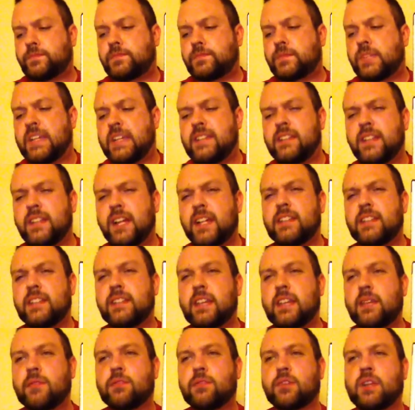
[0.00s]
it's not that
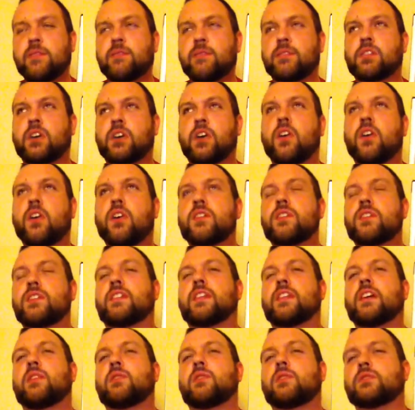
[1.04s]
they were... It was hard to
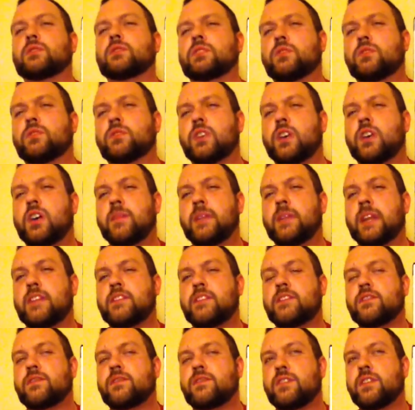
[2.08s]
tell what was going on, but I
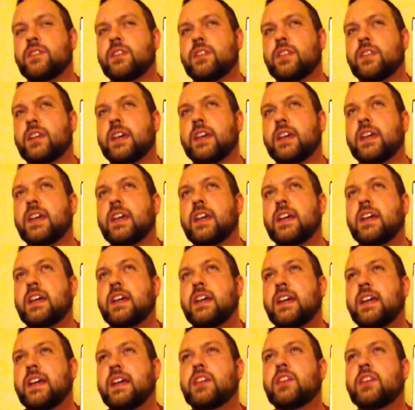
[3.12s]
just feel like
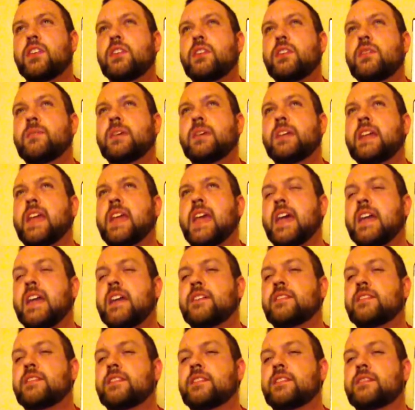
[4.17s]
it could have been
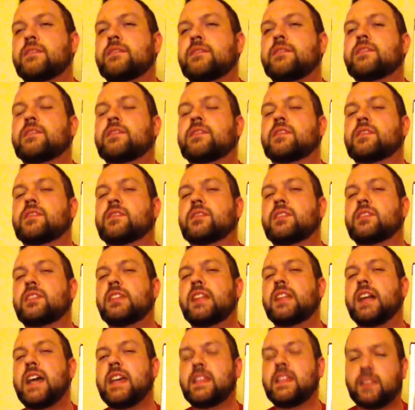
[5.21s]
edited
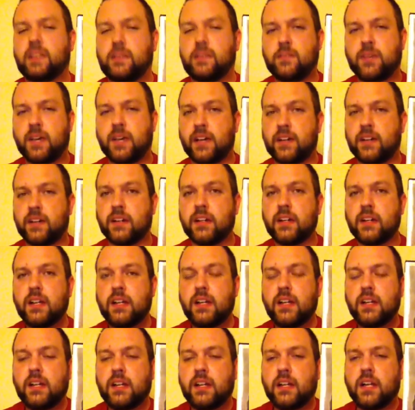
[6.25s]
slightly better
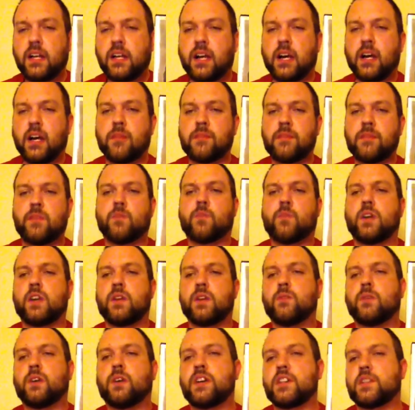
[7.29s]
than what
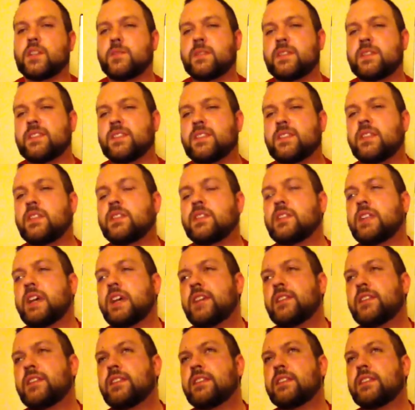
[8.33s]
it was. But still,
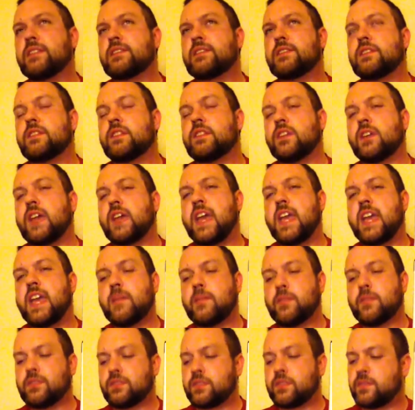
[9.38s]
nothing that's, you know,
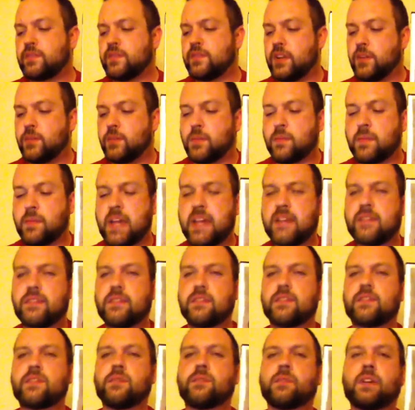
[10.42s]
hampers the film or makes
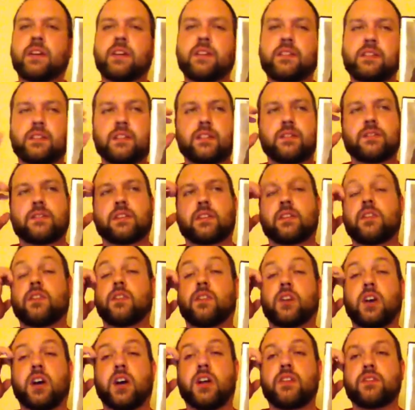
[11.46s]
it to where, you know, it's like, oh
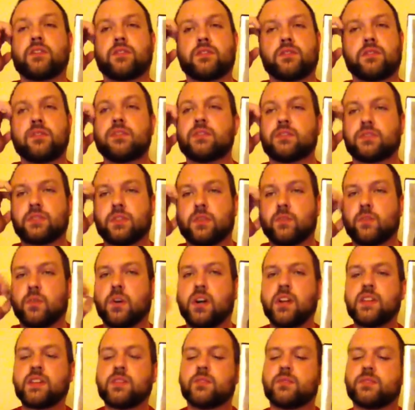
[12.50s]
God, this is
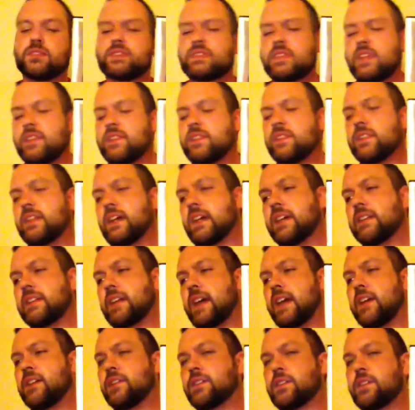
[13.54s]
unwatchable. It's nothing like
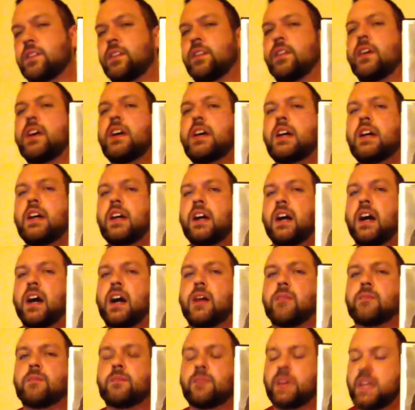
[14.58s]
that at all.
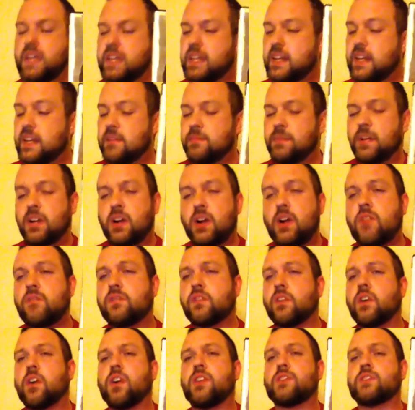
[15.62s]
But
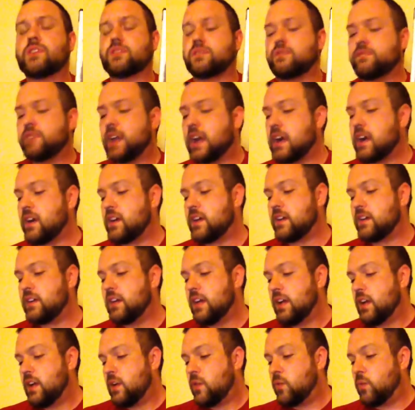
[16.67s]
overall, just very
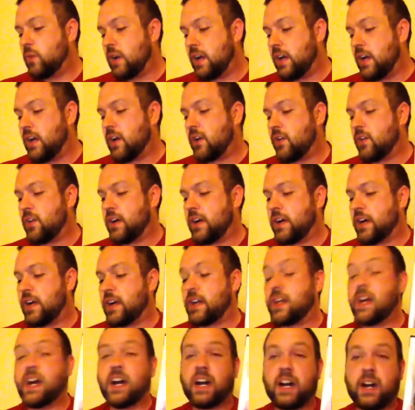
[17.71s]
well,
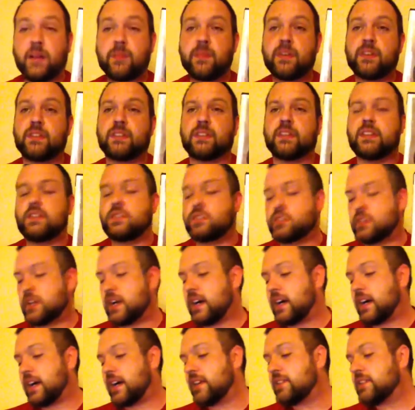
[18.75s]
competently
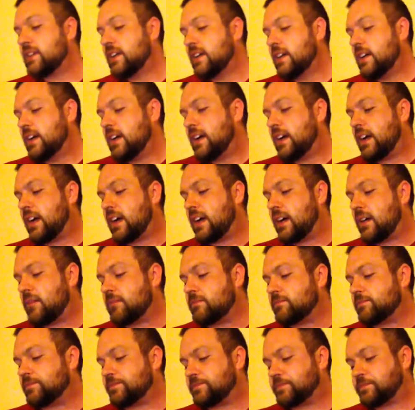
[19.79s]
shot.
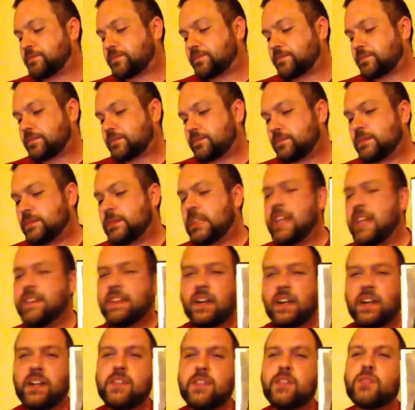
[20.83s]
And
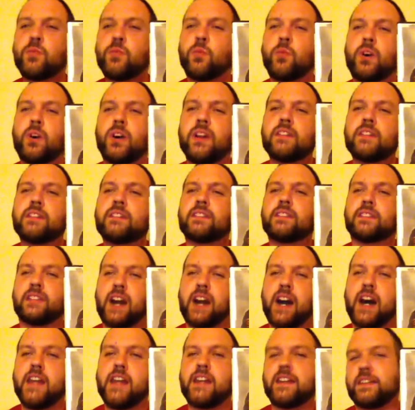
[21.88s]
there is one
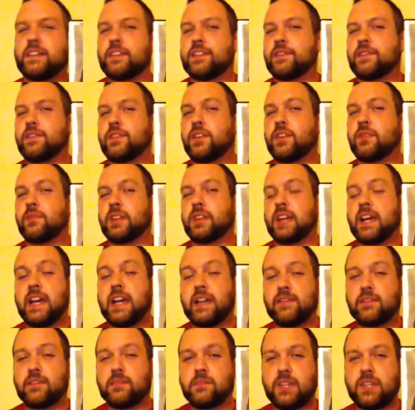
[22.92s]
line in this film that I
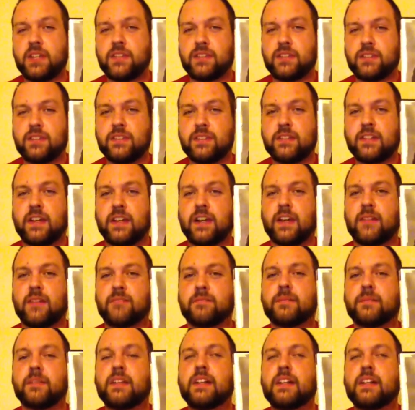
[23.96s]
have to mention.